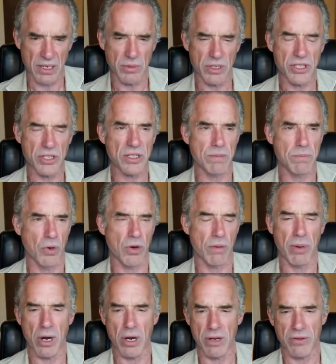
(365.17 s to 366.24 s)
which is more
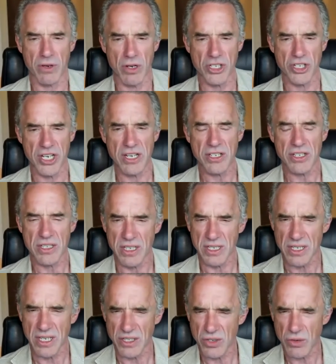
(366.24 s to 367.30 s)
part of
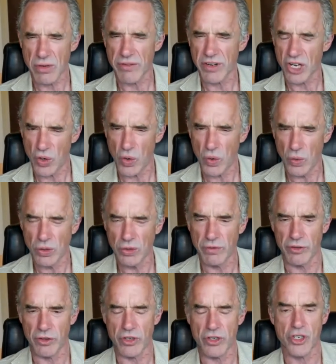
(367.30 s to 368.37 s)
conscientiousness and sort of a cold
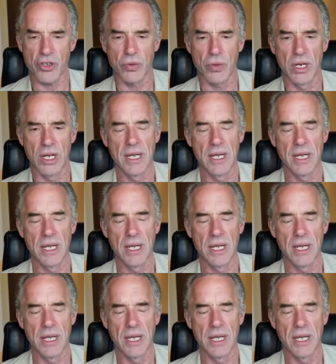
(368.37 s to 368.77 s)
virtue.